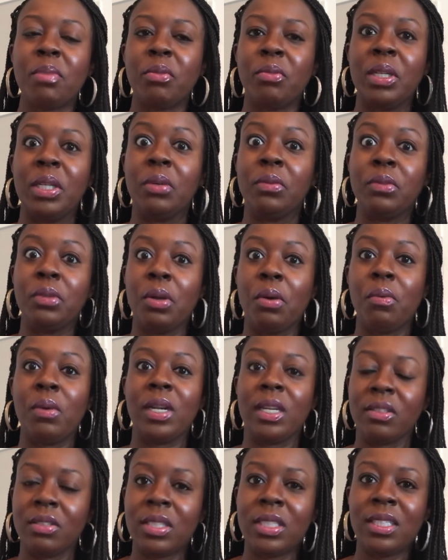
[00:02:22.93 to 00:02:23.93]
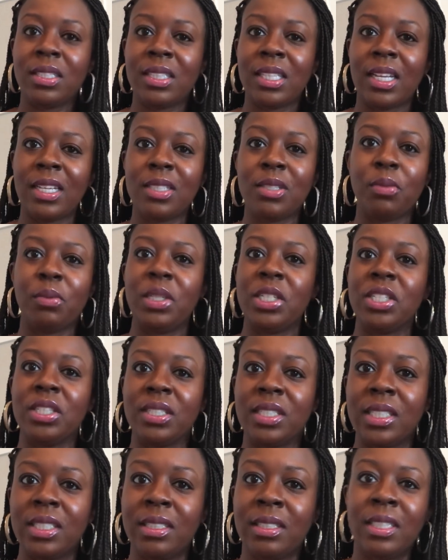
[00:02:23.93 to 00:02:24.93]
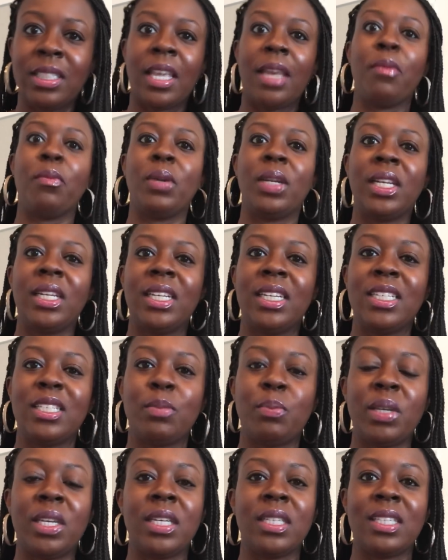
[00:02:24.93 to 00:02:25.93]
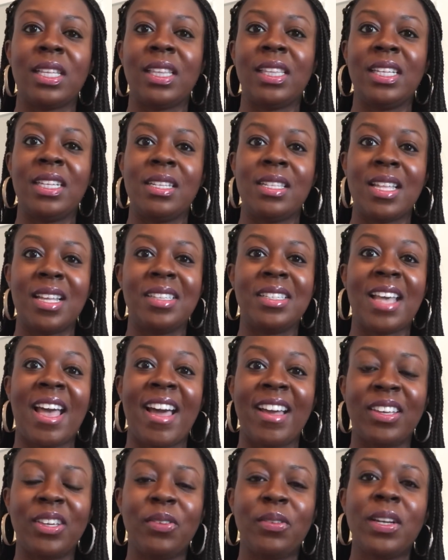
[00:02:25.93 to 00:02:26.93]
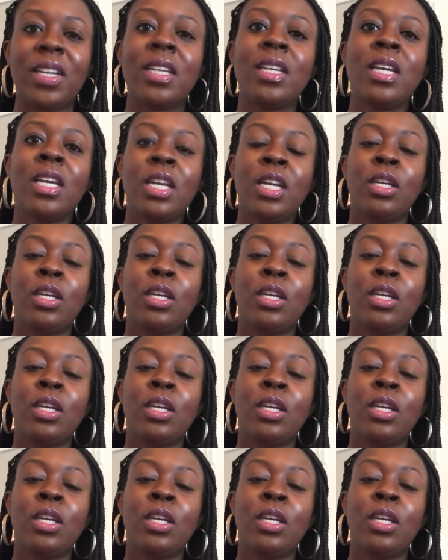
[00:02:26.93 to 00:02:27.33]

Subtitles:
but we don't know what else to say, so we just say what it is because at least that's accurate.